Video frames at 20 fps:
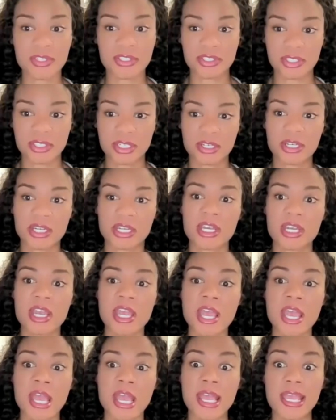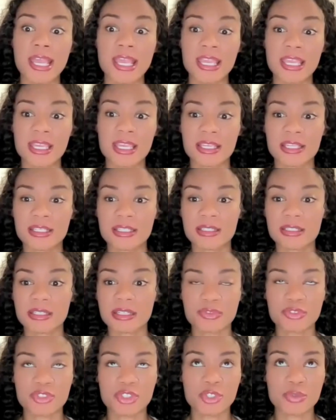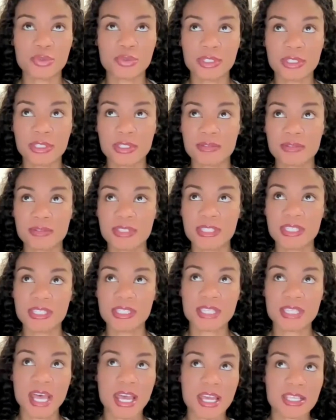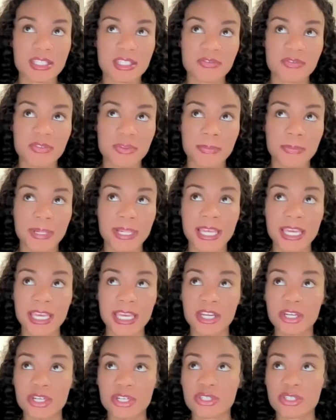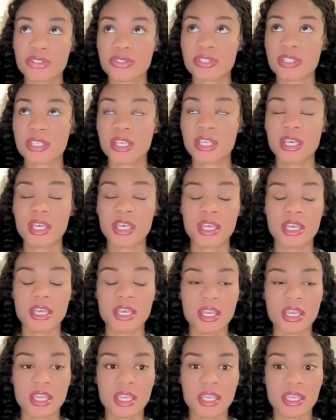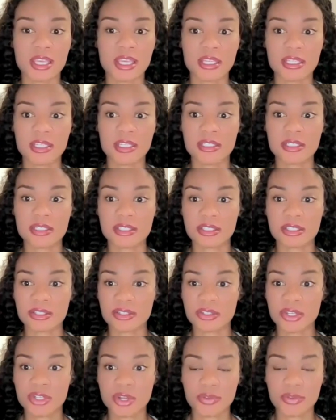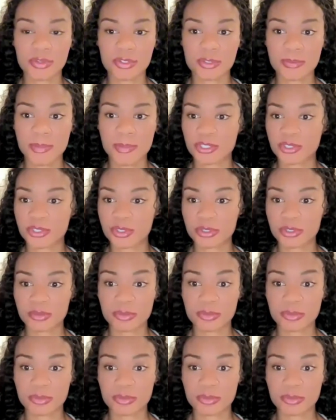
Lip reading: engineering. And due to the size of the players and, you know, their special